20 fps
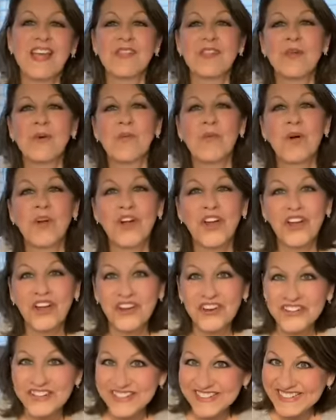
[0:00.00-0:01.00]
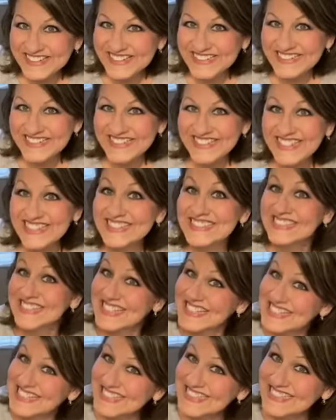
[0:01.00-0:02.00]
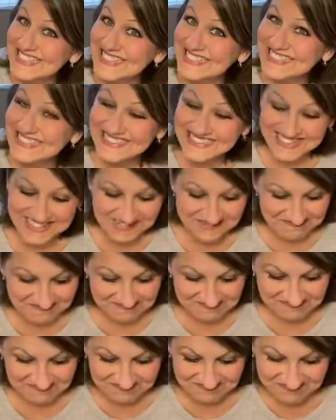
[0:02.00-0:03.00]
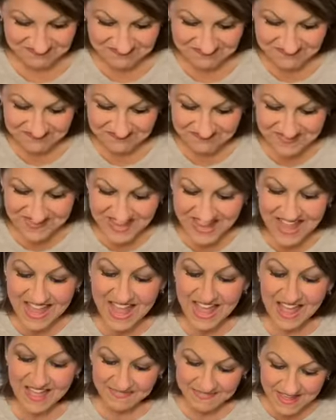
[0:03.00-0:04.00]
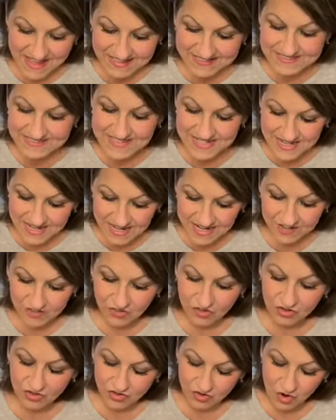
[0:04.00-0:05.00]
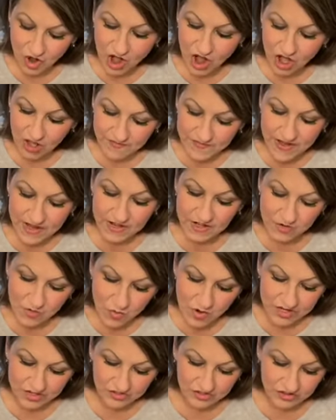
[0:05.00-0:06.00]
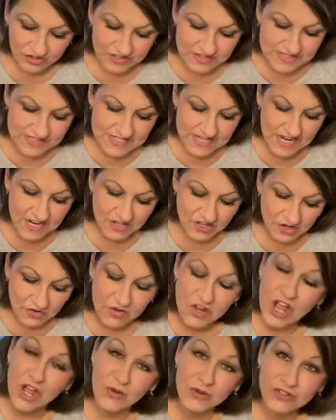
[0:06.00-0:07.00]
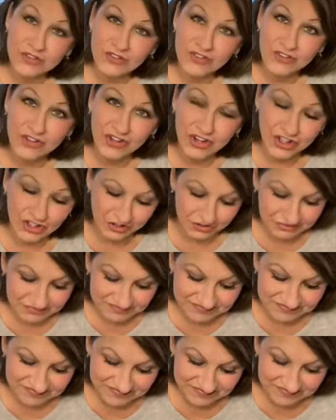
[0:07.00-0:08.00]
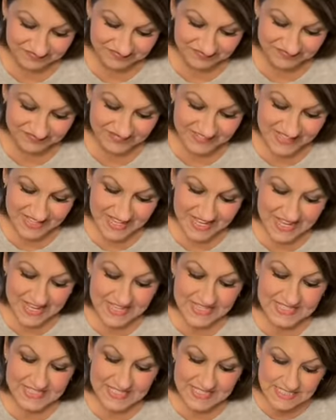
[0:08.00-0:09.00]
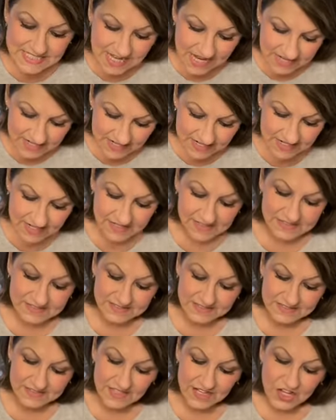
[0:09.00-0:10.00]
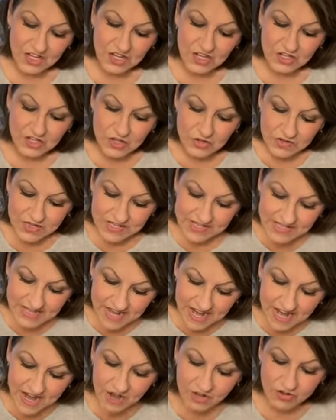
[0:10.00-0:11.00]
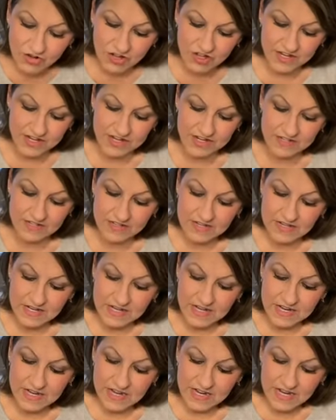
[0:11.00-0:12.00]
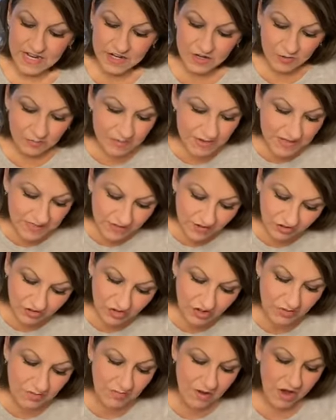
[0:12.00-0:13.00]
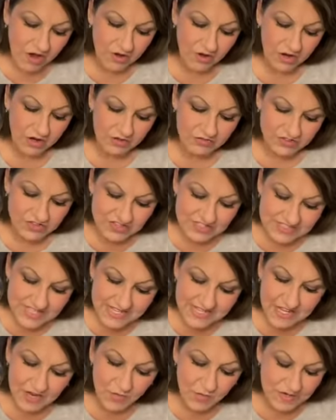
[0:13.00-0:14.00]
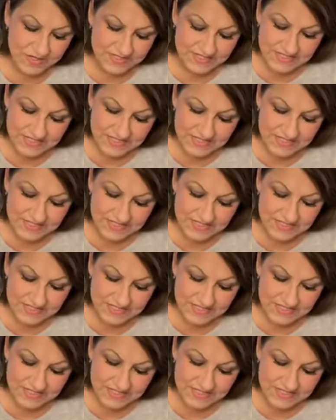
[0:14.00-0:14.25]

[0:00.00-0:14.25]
The word is consistency. That's the answer to all 9 questions, and you know it's true. Steadiness, you can count on it. It'll be there tomorrow, just like it was